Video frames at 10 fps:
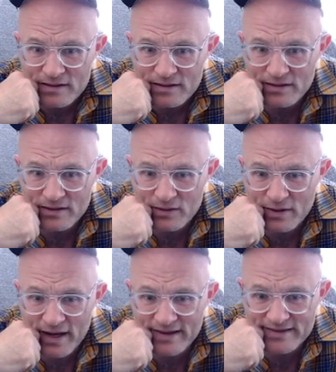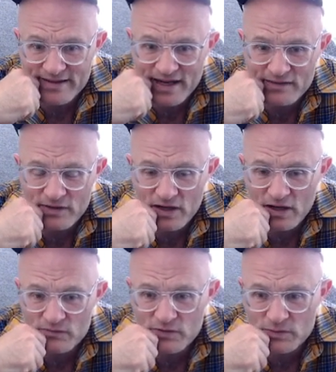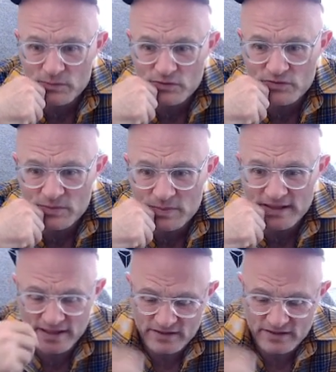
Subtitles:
You know, it's kind of a comfort move to play